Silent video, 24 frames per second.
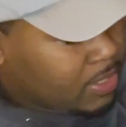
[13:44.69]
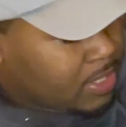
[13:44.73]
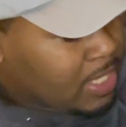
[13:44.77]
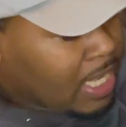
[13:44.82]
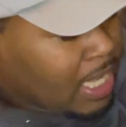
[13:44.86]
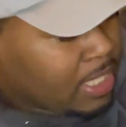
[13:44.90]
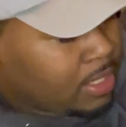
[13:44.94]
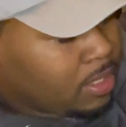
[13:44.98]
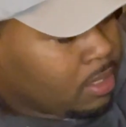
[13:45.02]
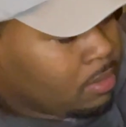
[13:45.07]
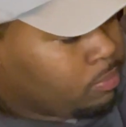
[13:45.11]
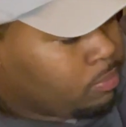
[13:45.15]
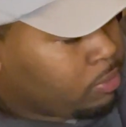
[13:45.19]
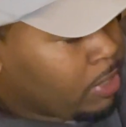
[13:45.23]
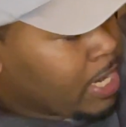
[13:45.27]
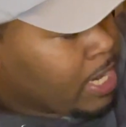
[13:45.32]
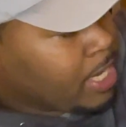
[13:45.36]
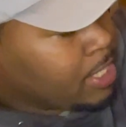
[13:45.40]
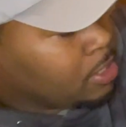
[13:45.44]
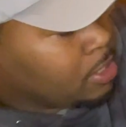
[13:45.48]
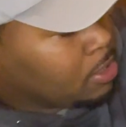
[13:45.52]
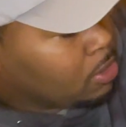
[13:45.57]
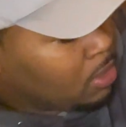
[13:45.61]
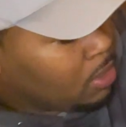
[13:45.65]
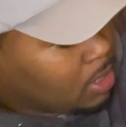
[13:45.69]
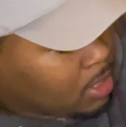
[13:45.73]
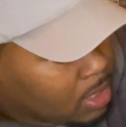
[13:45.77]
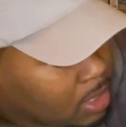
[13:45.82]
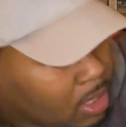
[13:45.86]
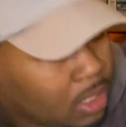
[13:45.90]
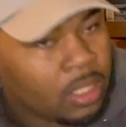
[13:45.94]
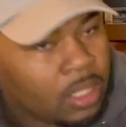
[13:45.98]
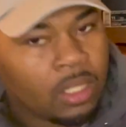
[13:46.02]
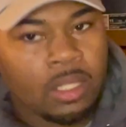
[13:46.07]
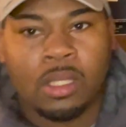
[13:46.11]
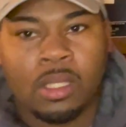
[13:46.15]
got their branding on
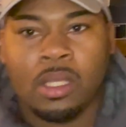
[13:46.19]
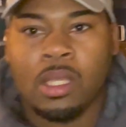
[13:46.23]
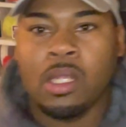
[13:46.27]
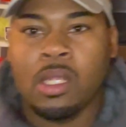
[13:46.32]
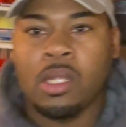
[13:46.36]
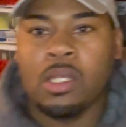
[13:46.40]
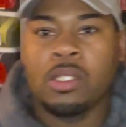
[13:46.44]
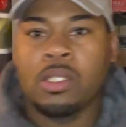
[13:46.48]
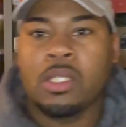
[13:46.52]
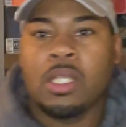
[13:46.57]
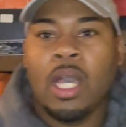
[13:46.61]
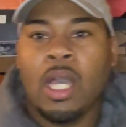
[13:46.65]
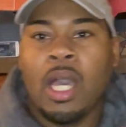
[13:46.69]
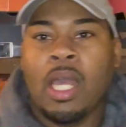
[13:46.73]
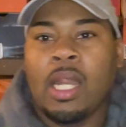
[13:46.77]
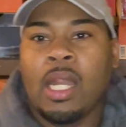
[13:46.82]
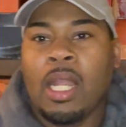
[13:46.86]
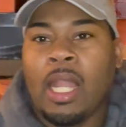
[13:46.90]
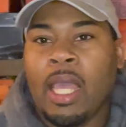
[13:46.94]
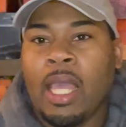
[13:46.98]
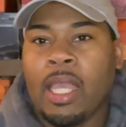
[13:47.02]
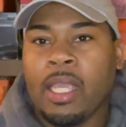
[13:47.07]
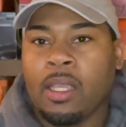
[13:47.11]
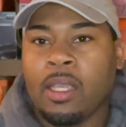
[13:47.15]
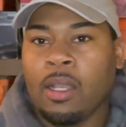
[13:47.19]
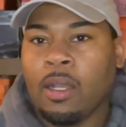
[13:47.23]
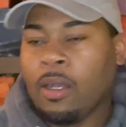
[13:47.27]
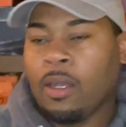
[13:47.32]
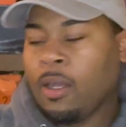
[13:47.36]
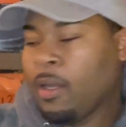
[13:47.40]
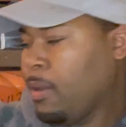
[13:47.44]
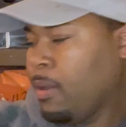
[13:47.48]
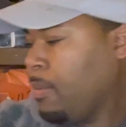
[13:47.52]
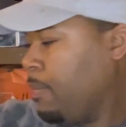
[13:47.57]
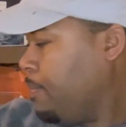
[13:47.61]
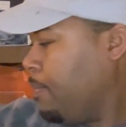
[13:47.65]
it, and it's kind of like
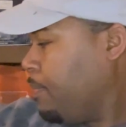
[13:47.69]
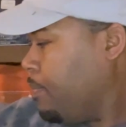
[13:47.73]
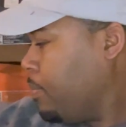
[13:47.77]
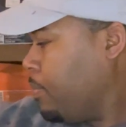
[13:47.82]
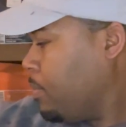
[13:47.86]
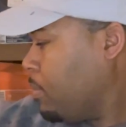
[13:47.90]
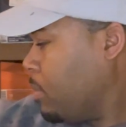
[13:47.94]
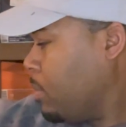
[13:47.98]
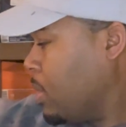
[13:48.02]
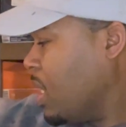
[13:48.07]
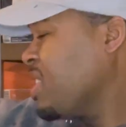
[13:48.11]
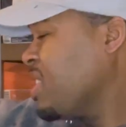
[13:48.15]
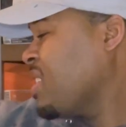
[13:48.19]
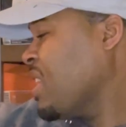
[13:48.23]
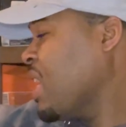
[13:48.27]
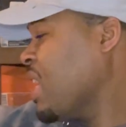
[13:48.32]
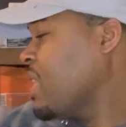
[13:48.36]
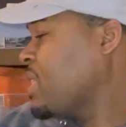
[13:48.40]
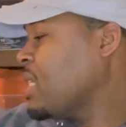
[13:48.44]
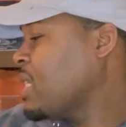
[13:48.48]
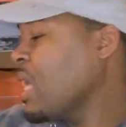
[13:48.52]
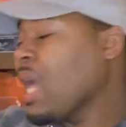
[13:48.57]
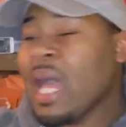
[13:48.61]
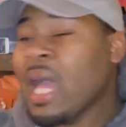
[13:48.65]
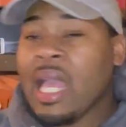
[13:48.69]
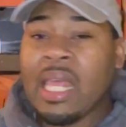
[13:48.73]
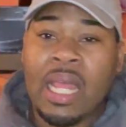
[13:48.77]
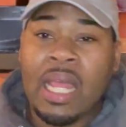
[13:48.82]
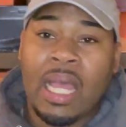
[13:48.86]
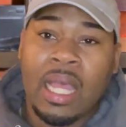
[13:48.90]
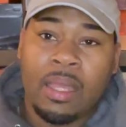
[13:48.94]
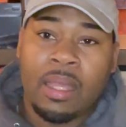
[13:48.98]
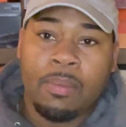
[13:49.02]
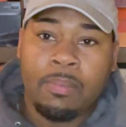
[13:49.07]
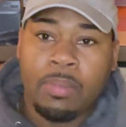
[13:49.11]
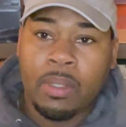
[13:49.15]
it's like
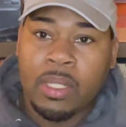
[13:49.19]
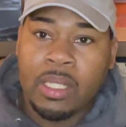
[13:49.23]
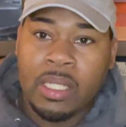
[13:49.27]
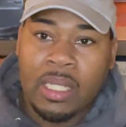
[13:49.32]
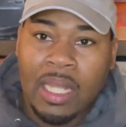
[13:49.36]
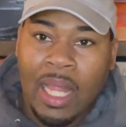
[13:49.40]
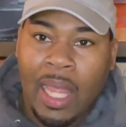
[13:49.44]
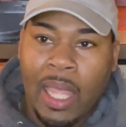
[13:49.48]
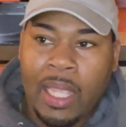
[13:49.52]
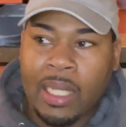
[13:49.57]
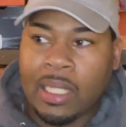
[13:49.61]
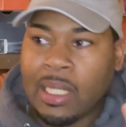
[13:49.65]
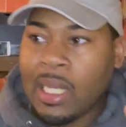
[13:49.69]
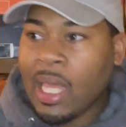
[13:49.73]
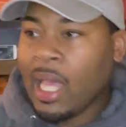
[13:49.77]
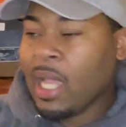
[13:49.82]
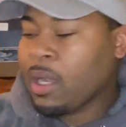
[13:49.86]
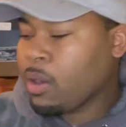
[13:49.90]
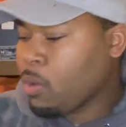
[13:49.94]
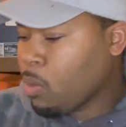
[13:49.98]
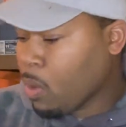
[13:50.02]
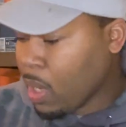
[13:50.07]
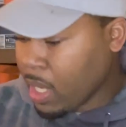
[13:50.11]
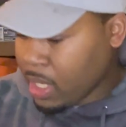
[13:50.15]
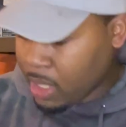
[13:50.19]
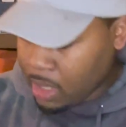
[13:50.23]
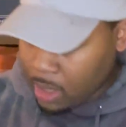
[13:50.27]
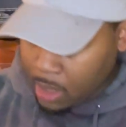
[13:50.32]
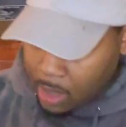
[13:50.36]
tie-dye, but like not quite.